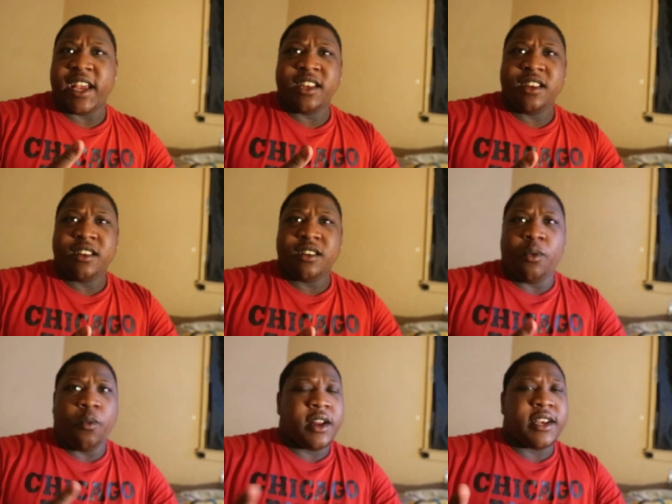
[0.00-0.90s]
that
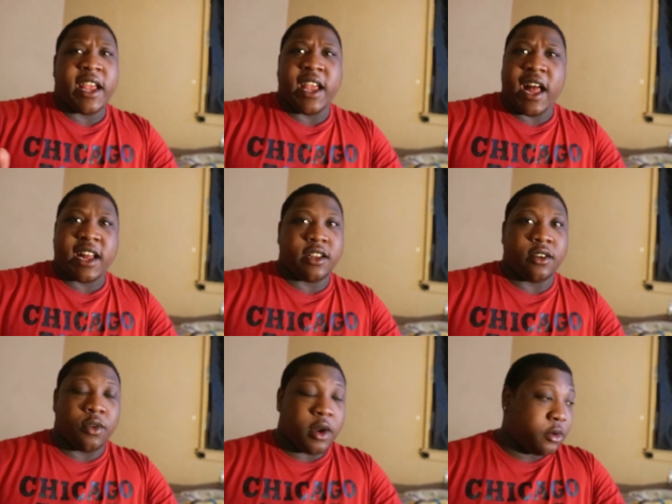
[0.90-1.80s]
one day I
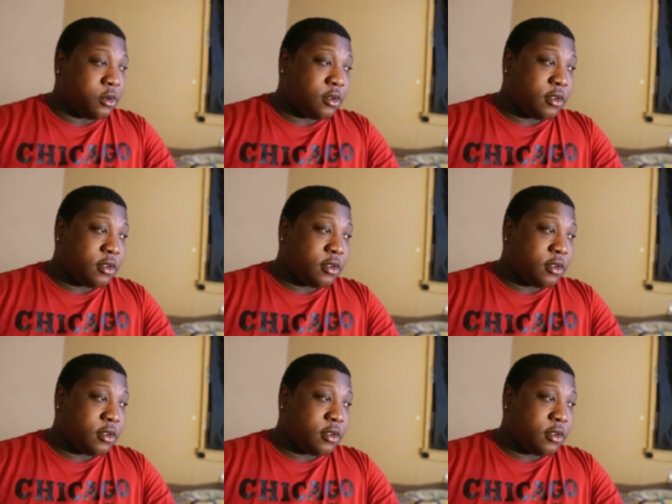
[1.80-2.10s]
can grow,